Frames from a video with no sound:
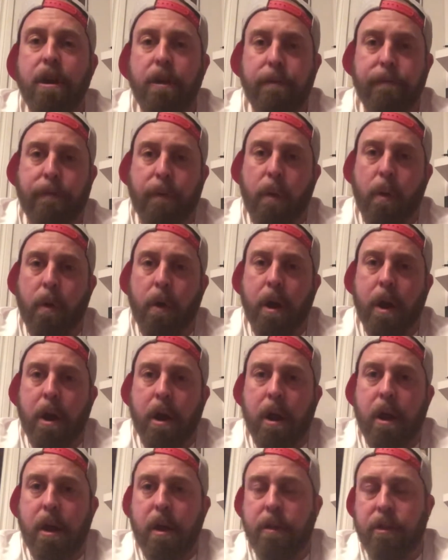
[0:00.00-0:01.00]

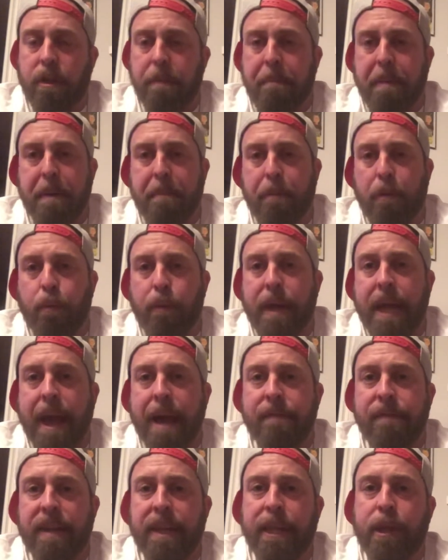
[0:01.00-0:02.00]
for the people we
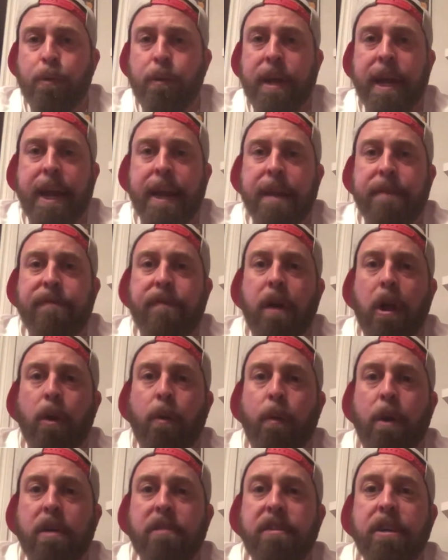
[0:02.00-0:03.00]
have in the UK that
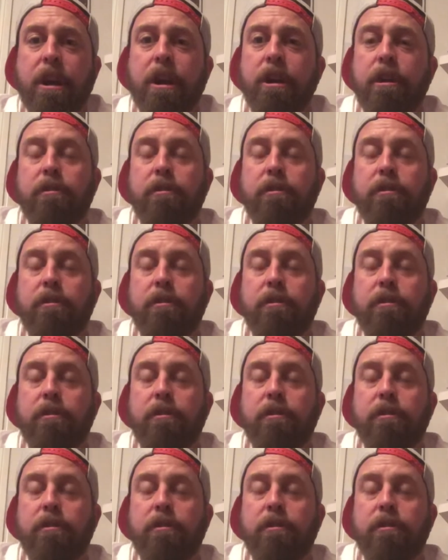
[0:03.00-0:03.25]
follow us.